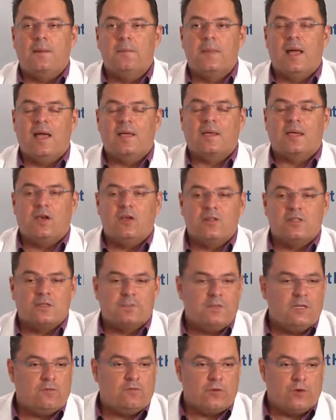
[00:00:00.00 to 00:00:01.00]
I cannot
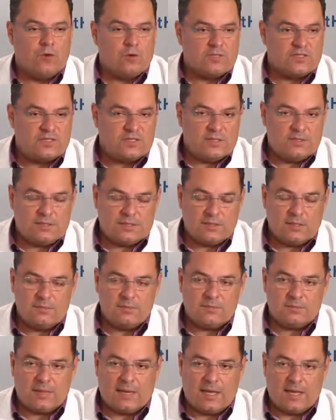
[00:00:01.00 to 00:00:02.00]
speak for other
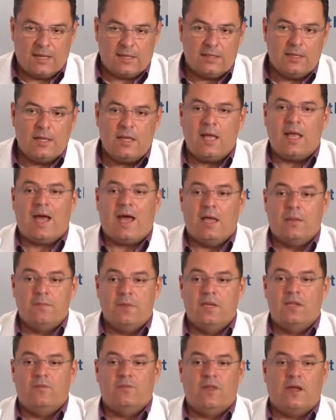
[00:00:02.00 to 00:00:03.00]
systems, but I
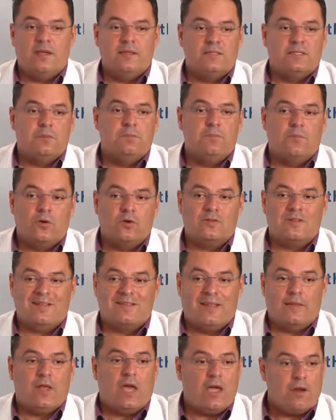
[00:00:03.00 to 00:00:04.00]
believe that it's important
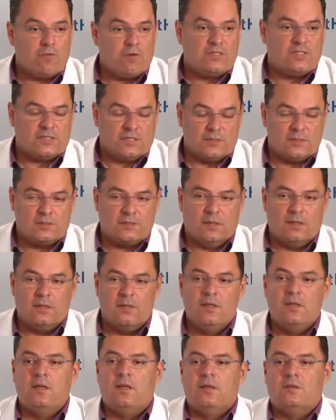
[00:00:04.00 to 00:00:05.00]
that every
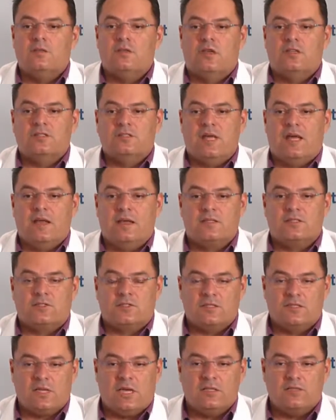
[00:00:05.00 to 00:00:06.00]
system does that
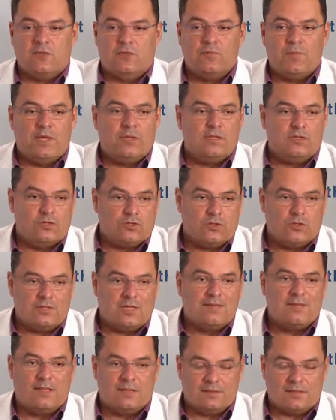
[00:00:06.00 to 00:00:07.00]
exercise of making sure
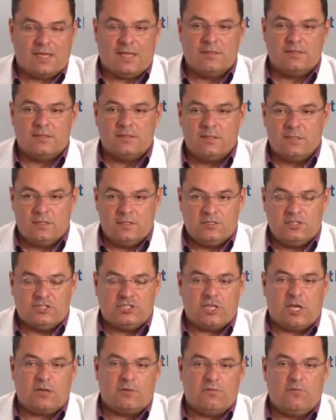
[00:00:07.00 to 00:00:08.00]
that the tests
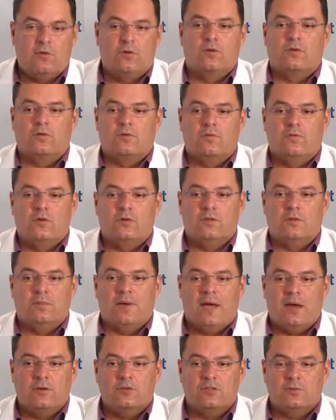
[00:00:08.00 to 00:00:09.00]
check for the
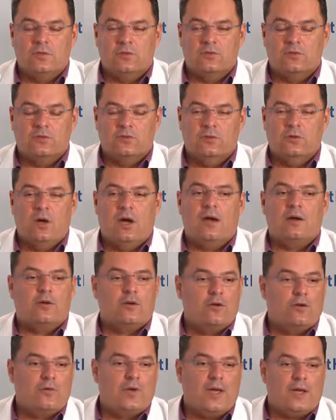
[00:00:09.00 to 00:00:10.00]
virus, because you are
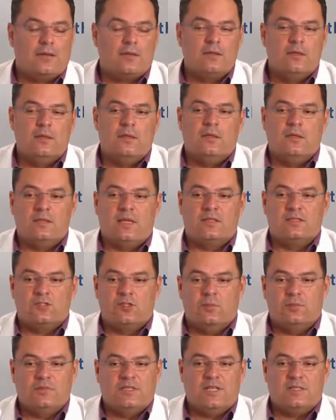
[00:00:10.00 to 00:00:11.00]
correct that
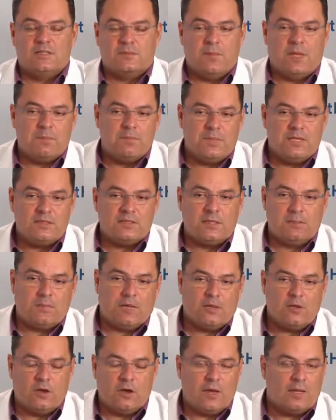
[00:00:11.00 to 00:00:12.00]
some tests may miss it,
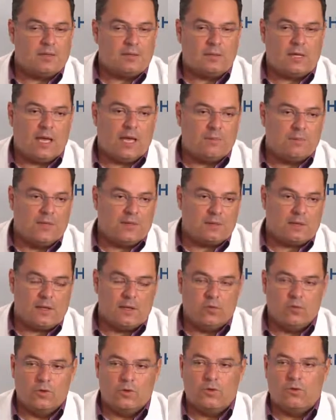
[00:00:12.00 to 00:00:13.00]
but not at
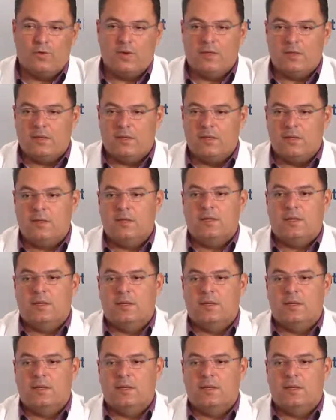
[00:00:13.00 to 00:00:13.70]
AdventHealth. We already